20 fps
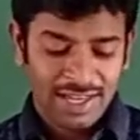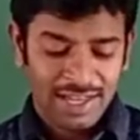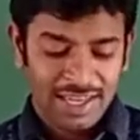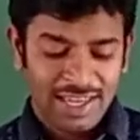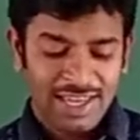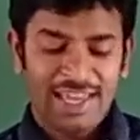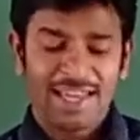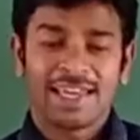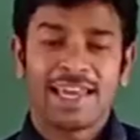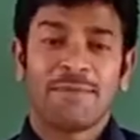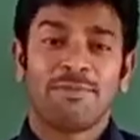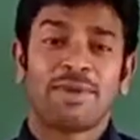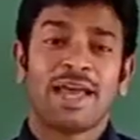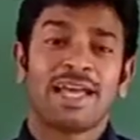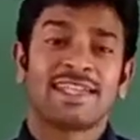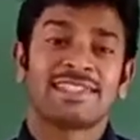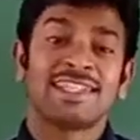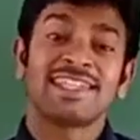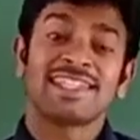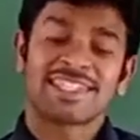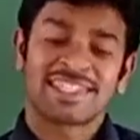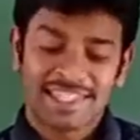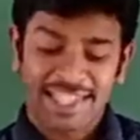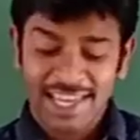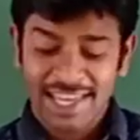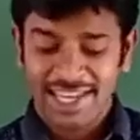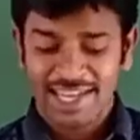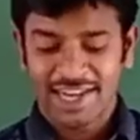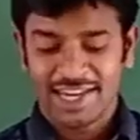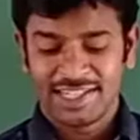he kept as a
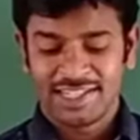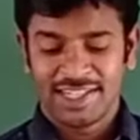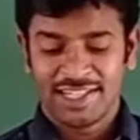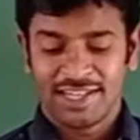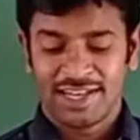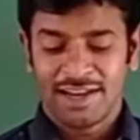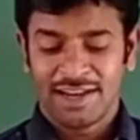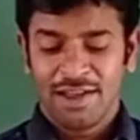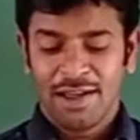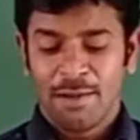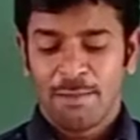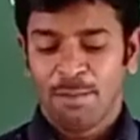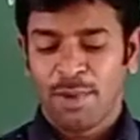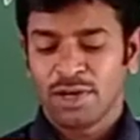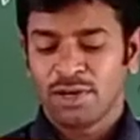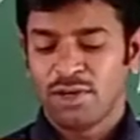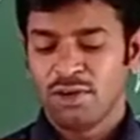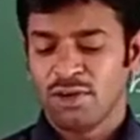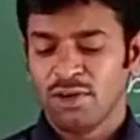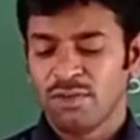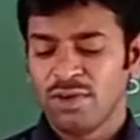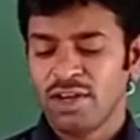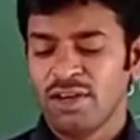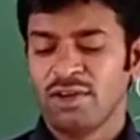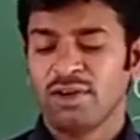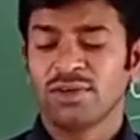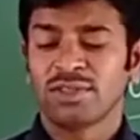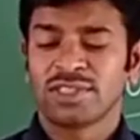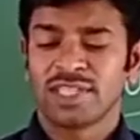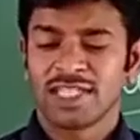secret, children. But no one
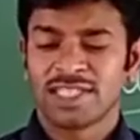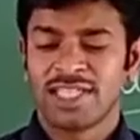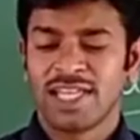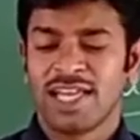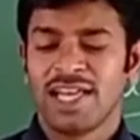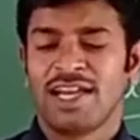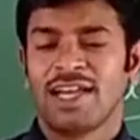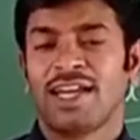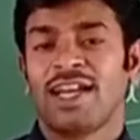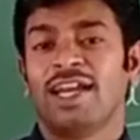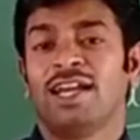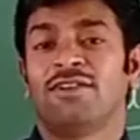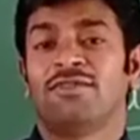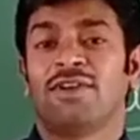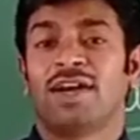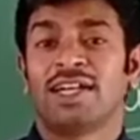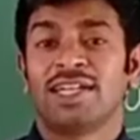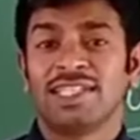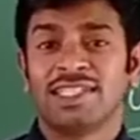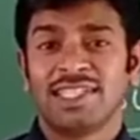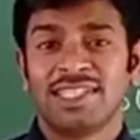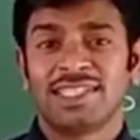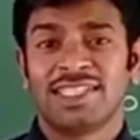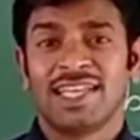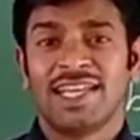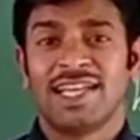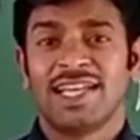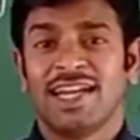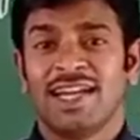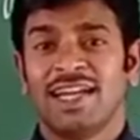knows the secret. What is the
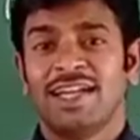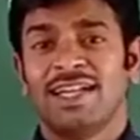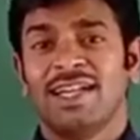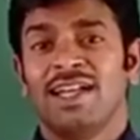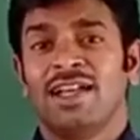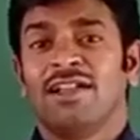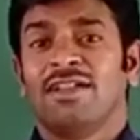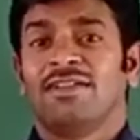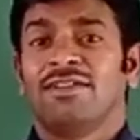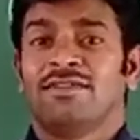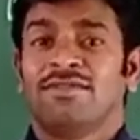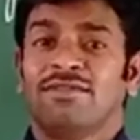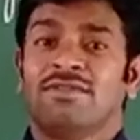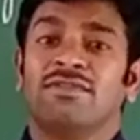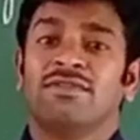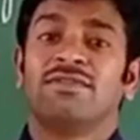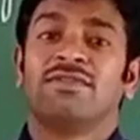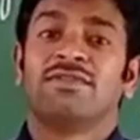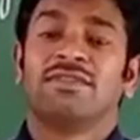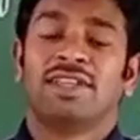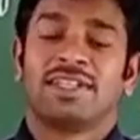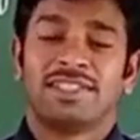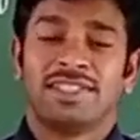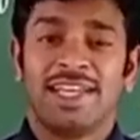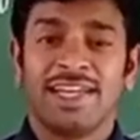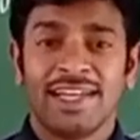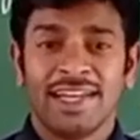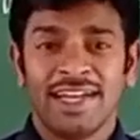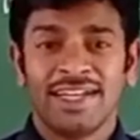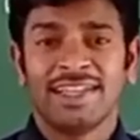secret? The
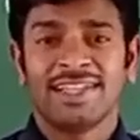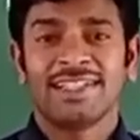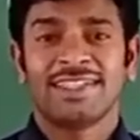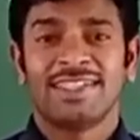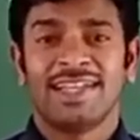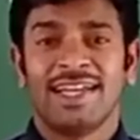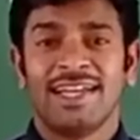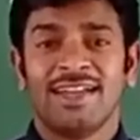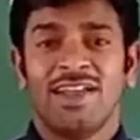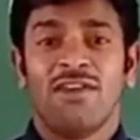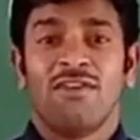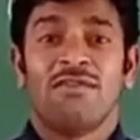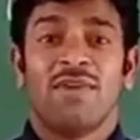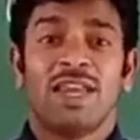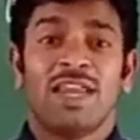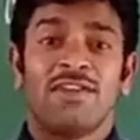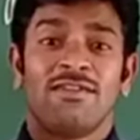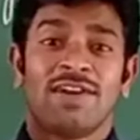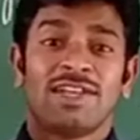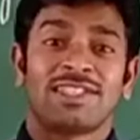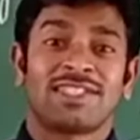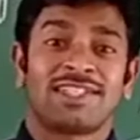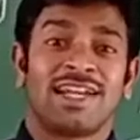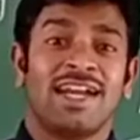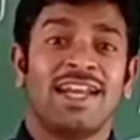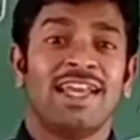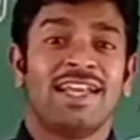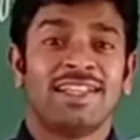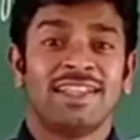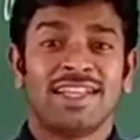secret is that when he was
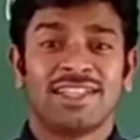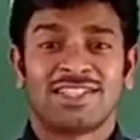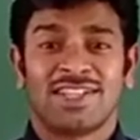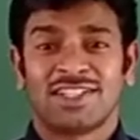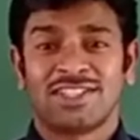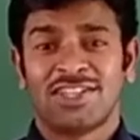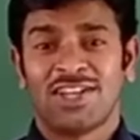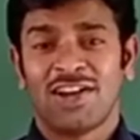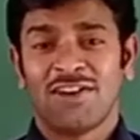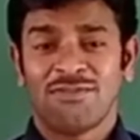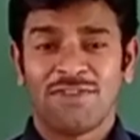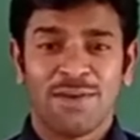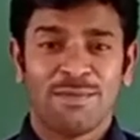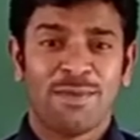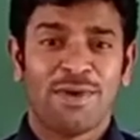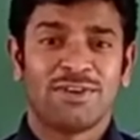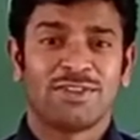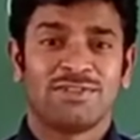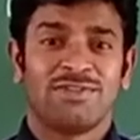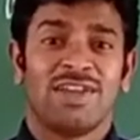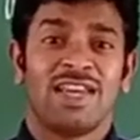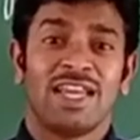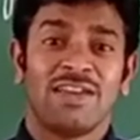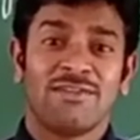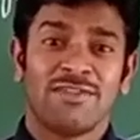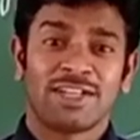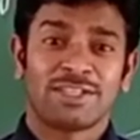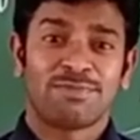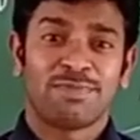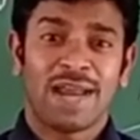studying the structure of a mouse, when he
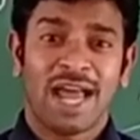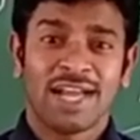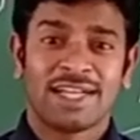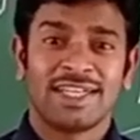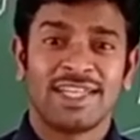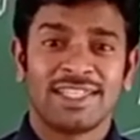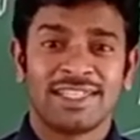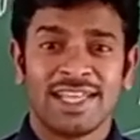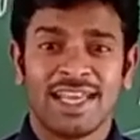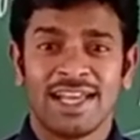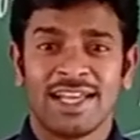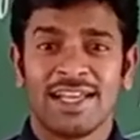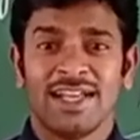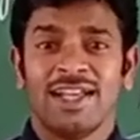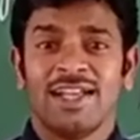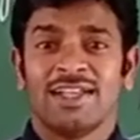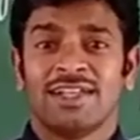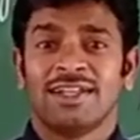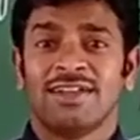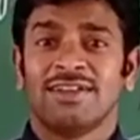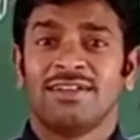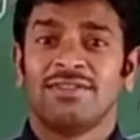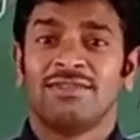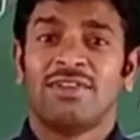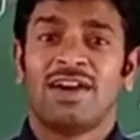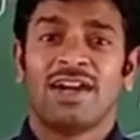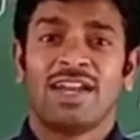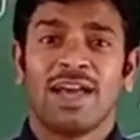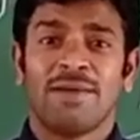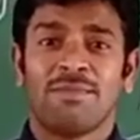was practicing,
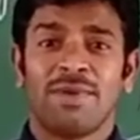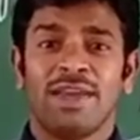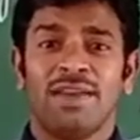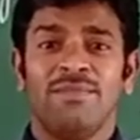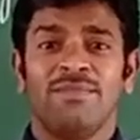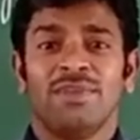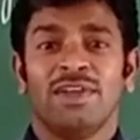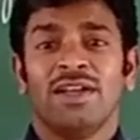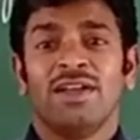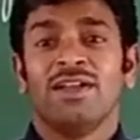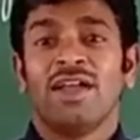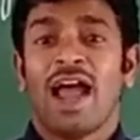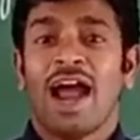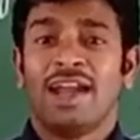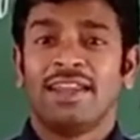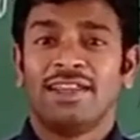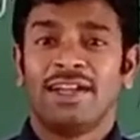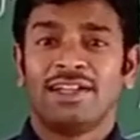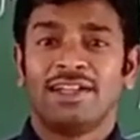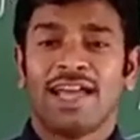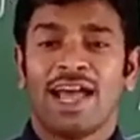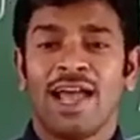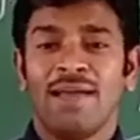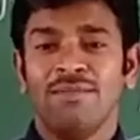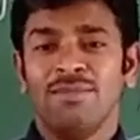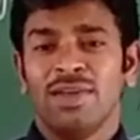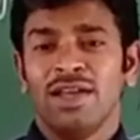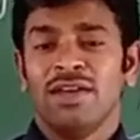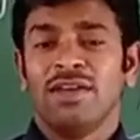what happened? At that time,